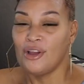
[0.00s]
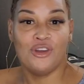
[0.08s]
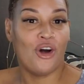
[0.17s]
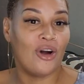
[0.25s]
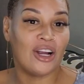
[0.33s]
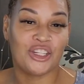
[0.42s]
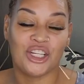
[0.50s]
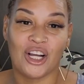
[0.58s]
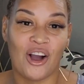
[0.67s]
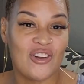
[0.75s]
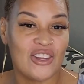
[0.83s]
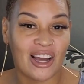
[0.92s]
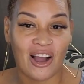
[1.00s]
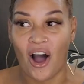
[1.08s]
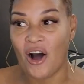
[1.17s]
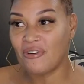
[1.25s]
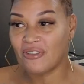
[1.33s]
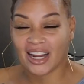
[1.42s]
nor is she going to look
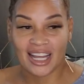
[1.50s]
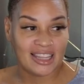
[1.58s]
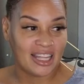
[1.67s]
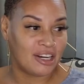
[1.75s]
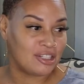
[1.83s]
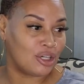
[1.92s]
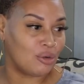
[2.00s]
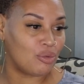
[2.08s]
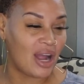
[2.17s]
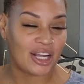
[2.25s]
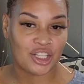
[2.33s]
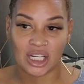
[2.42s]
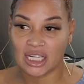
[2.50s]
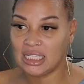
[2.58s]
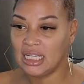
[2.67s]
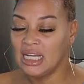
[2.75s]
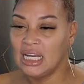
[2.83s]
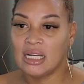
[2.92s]
over in their
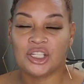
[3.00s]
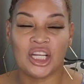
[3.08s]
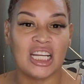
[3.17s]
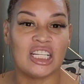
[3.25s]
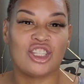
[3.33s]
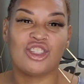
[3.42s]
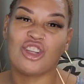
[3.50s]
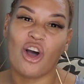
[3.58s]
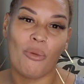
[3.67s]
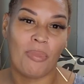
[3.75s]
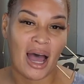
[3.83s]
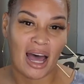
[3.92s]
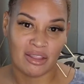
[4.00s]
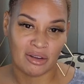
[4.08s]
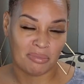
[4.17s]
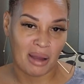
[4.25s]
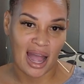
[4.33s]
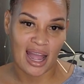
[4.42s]
direction. She is so
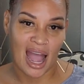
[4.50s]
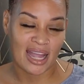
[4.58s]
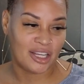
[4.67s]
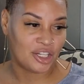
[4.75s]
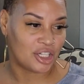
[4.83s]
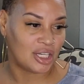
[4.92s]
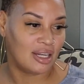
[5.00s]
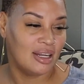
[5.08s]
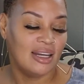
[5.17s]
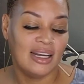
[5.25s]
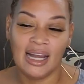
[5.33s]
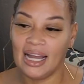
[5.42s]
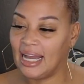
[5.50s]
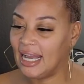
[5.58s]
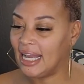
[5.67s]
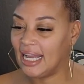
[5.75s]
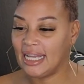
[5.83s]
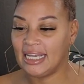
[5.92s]
bothered by Aisha.
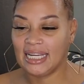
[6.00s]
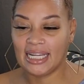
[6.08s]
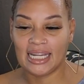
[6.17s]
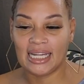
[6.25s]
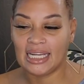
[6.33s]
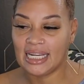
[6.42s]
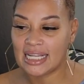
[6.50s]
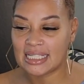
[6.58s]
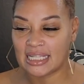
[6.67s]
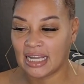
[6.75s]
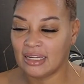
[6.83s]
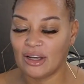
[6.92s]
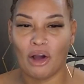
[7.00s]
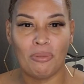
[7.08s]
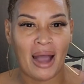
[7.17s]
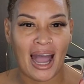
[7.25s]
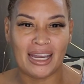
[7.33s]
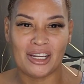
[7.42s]
Honey, listen,
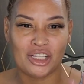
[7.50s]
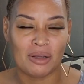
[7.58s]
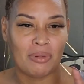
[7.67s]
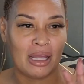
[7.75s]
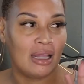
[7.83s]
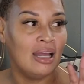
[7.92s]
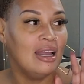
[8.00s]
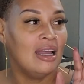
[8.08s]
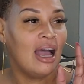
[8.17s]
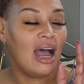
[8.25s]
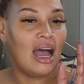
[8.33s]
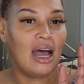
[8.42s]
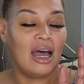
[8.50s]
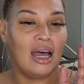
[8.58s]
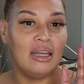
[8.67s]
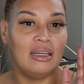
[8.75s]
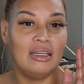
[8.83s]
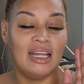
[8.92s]
nobody should be
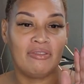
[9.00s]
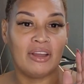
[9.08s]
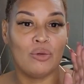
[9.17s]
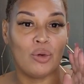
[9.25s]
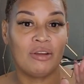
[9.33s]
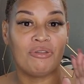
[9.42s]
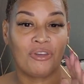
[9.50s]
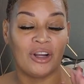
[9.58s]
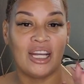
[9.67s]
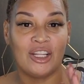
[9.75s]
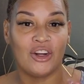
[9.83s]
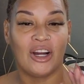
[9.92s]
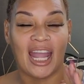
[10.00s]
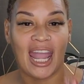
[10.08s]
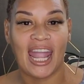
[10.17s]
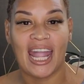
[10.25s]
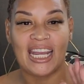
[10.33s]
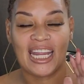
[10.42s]
uh, living rent free in your
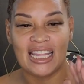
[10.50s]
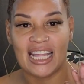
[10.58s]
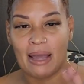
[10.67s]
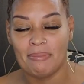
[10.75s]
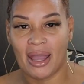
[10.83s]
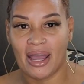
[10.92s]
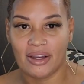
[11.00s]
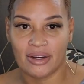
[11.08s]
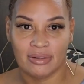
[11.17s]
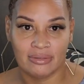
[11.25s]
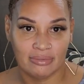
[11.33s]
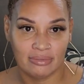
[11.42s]
head in that manner.